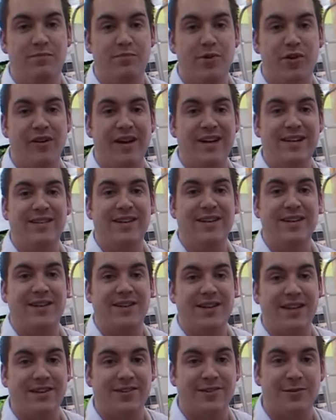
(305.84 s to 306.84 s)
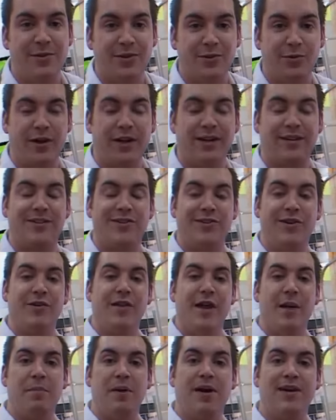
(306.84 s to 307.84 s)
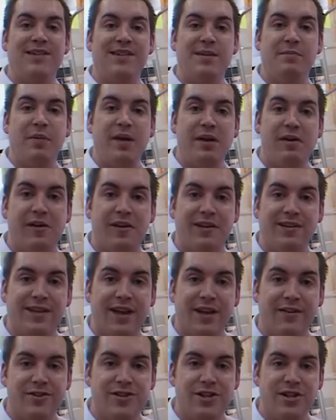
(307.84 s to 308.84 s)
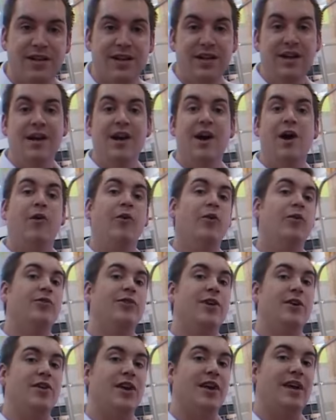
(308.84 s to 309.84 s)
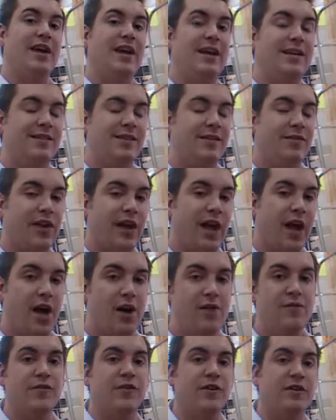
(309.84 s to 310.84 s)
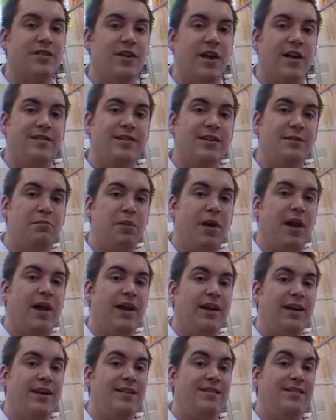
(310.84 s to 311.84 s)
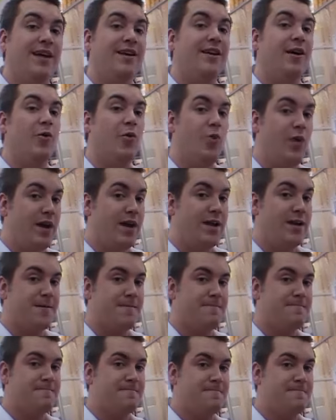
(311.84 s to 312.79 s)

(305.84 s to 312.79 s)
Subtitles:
berated customers wanting to throw their pints of beer at the television, or also the kids if they get overexcited playing Nintendo Wii.